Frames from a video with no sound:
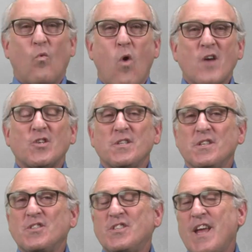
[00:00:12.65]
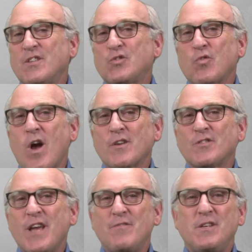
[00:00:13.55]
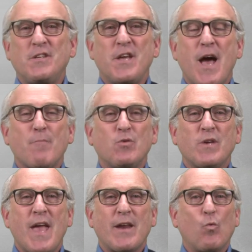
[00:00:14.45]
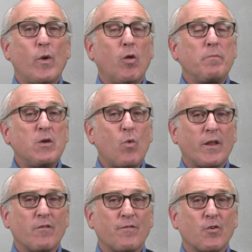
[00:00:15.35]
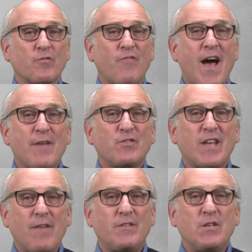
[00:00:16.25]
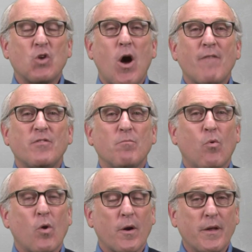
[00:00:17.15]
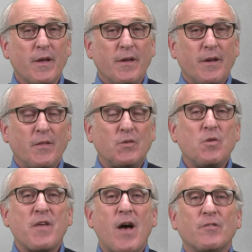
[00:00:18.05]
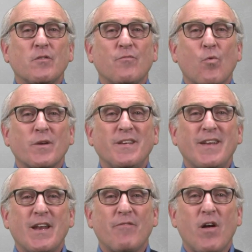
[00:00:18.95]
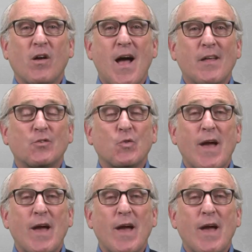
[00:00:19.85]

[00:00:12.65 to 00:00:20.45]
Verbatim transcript: Washington State strong safety Deone Bucannon will be one of the first five safeties off the board in the 2014 NFL College